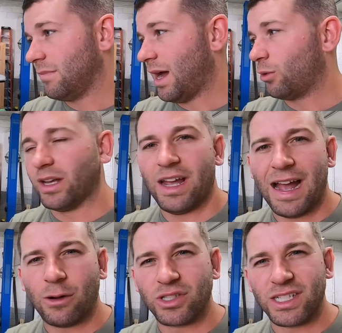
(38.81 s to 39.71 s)
outlet
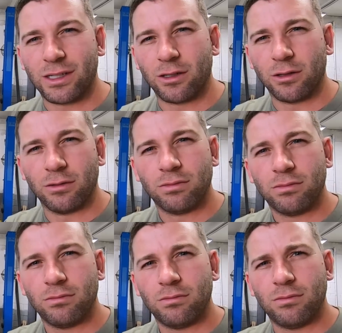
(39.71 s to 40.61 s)
housing or
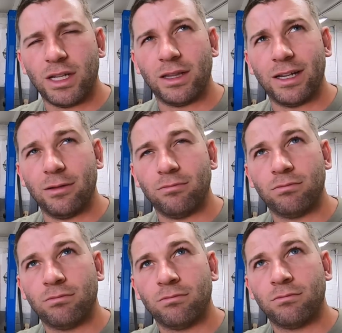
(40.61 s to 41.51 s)
inlet,
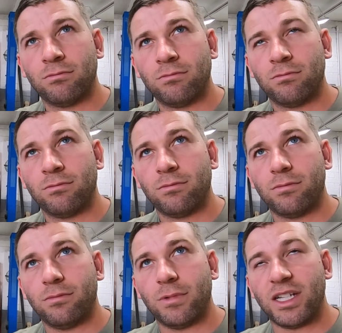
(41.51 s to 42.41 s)

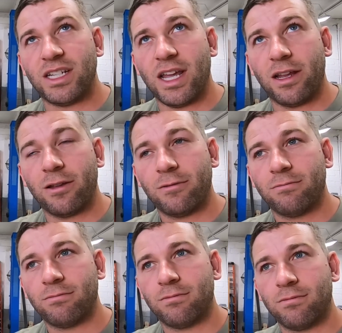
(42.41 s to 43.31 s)
intake,
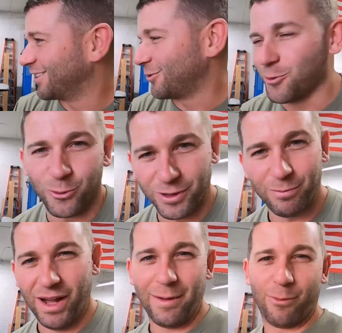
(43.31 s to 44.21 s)
a little
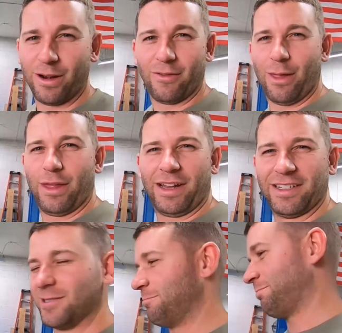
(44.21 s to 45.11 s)
coolant pipe, whatever that thing is.